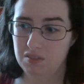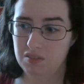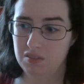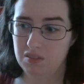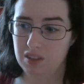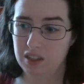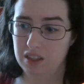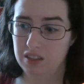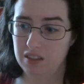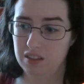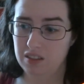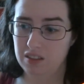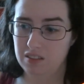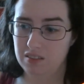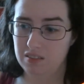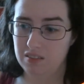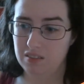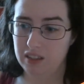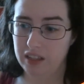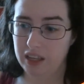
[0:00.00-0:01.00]

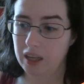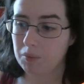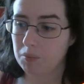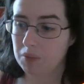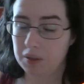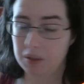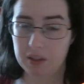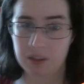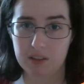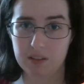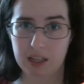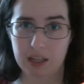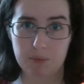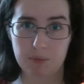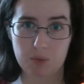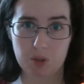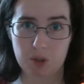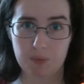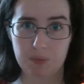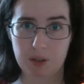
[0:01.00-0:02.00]
the game and
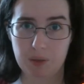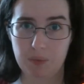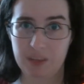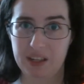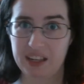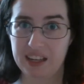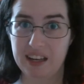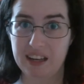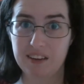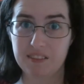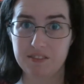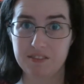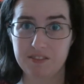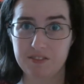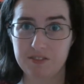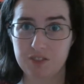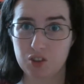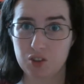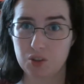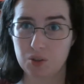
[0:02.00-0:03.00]
laptop that we have,
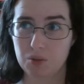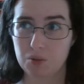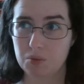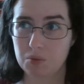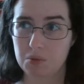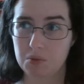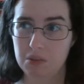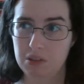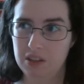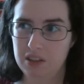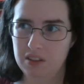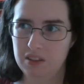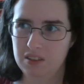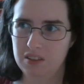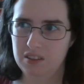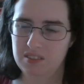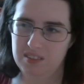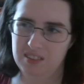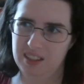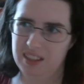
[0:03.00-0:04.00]
so
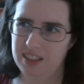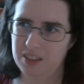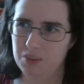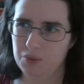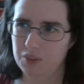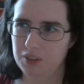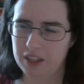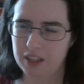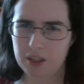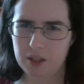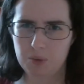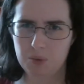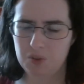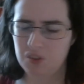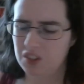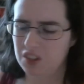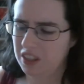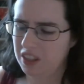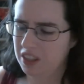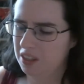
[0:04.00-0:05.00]
I don't think it was
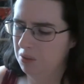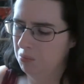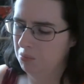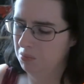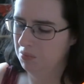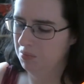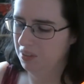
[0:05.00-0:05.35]
the game.